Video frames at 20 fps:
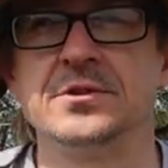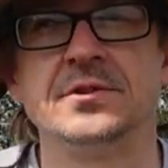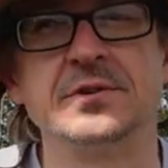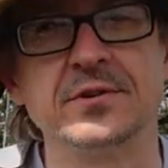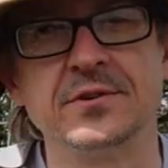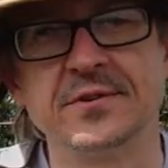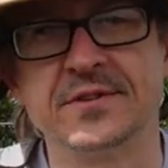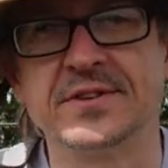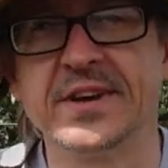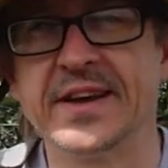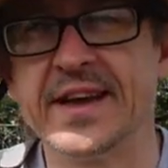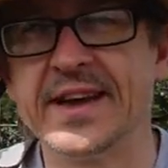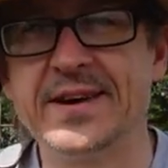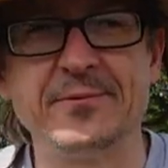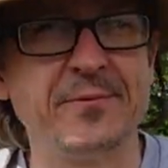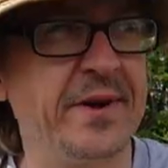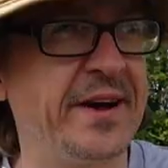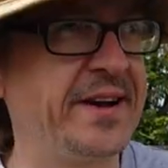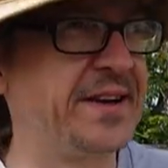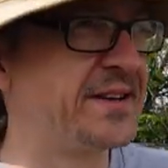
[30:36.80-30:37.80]
don't dig
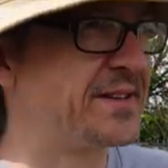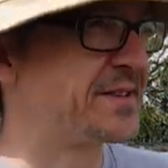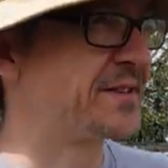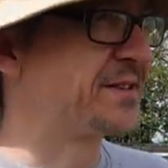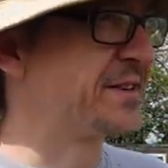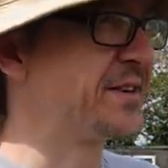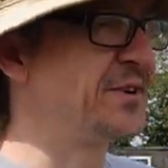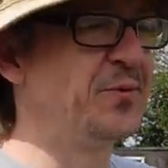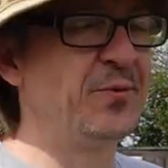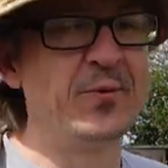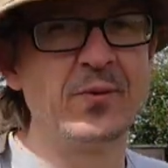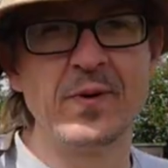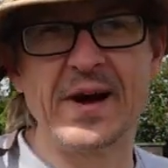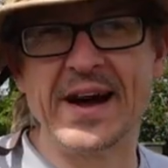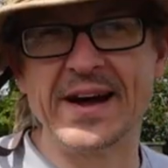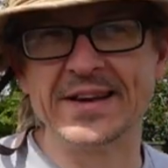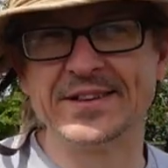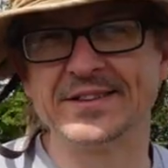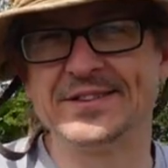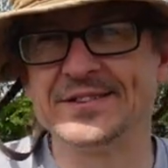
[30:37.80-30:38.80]
it when it's too
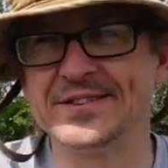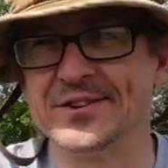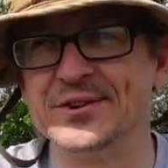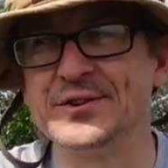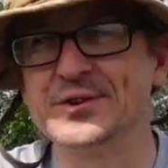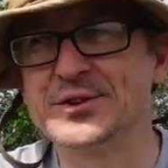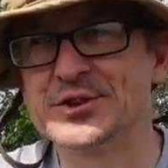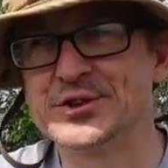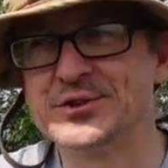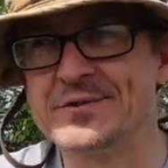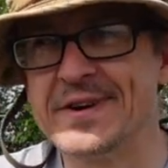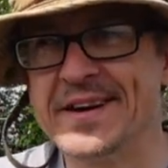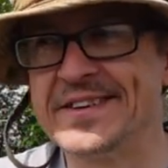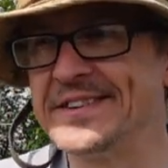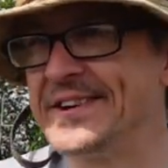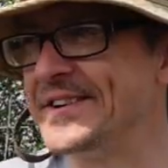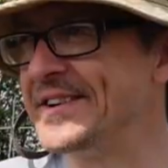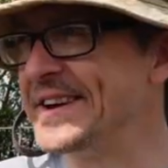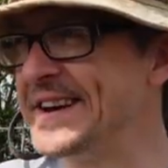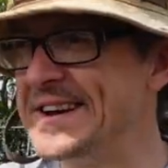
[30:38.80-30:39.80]
wet, don't tread
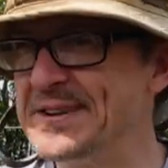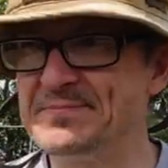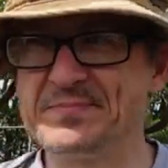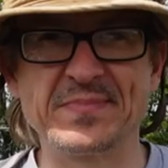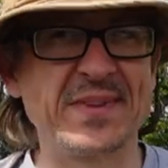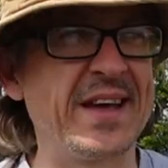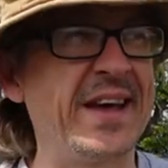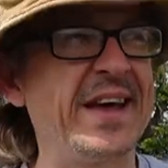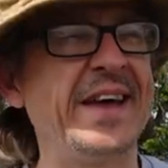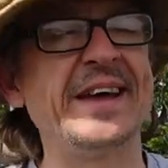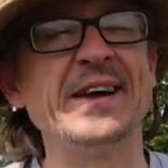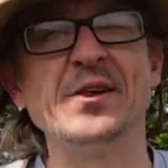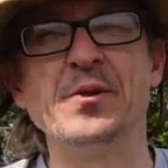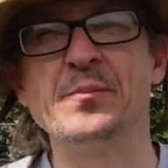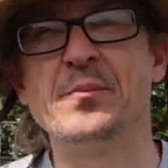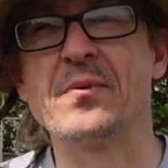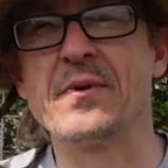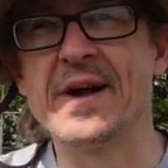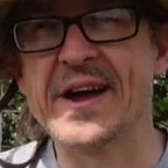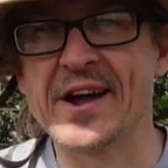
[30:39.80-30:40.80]
on it, it'll
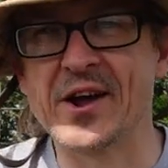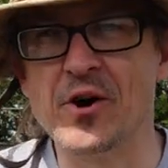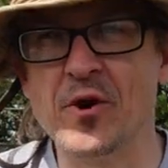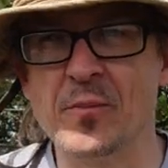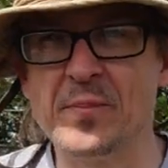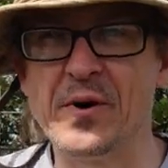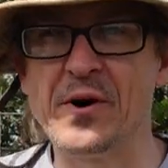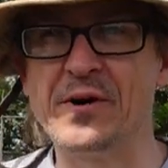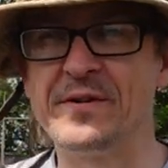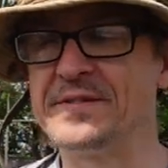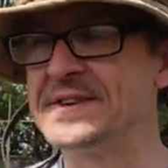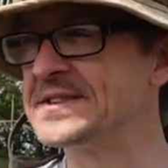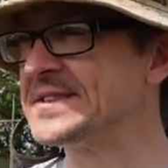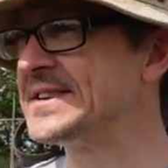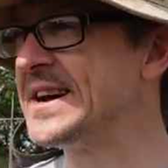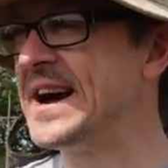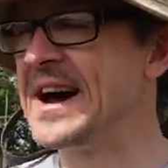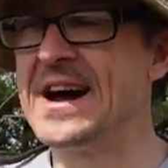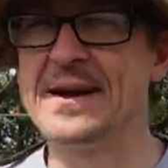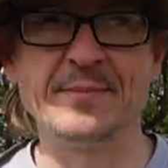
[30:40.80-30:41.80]
break up over
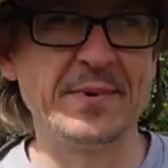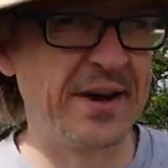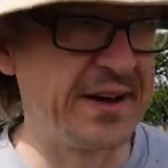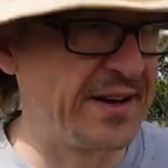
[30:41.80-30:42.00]
time